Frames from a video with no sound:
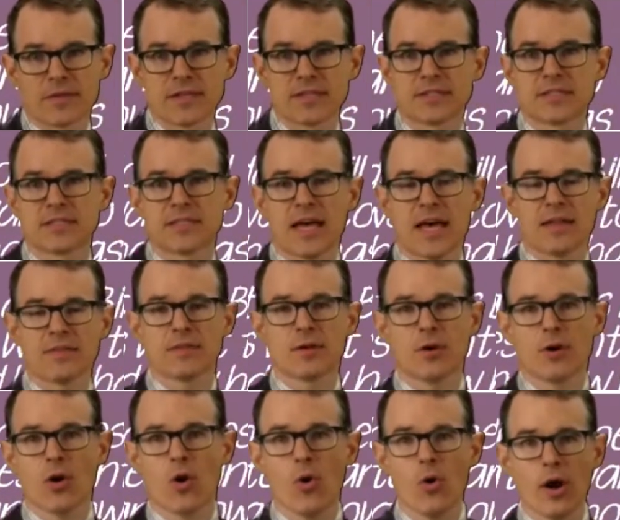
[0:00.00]
this is that
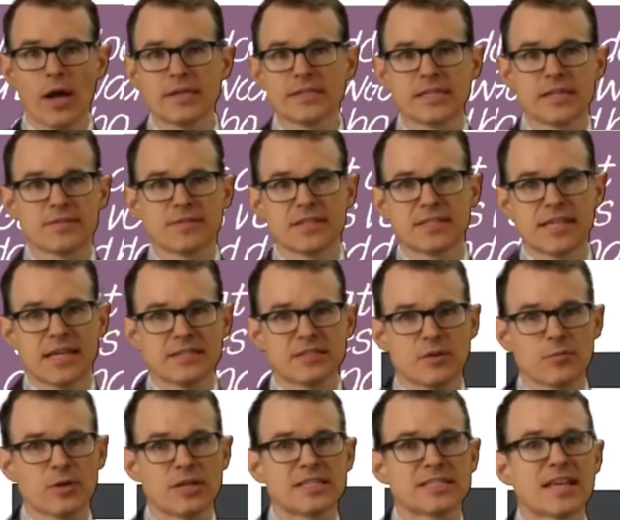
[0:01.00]
the whole idea of this text
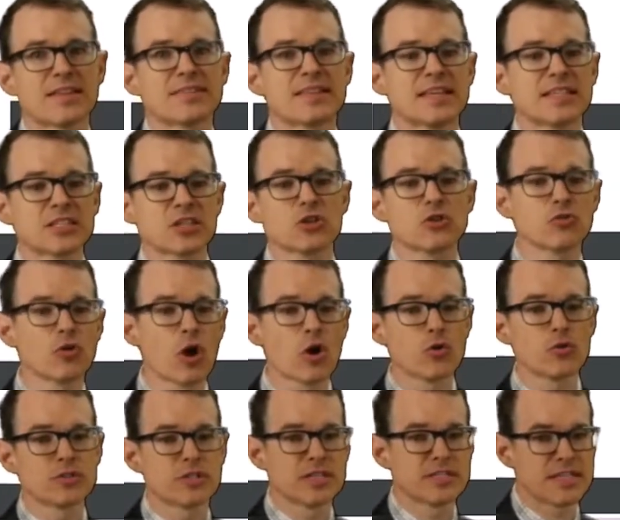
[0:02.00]
summary is that this
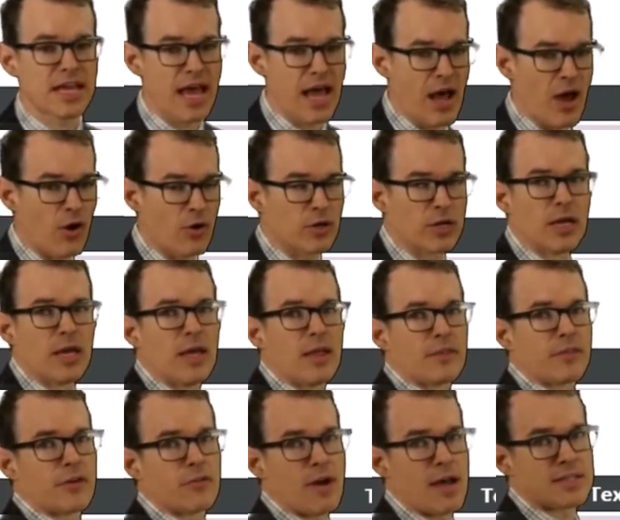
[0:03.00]
closes out
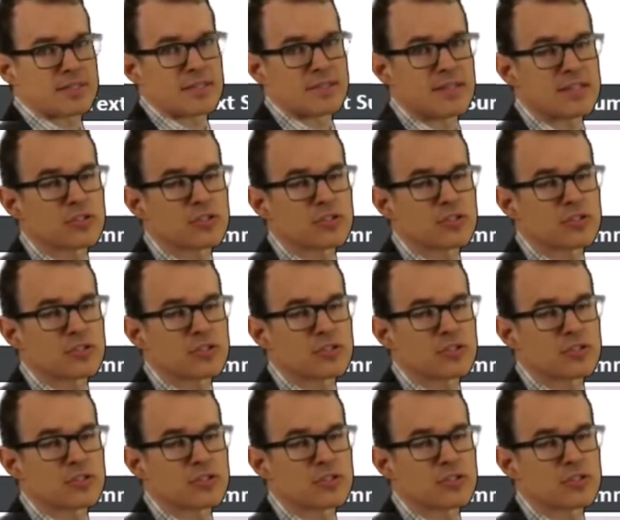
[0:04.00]
the lesson.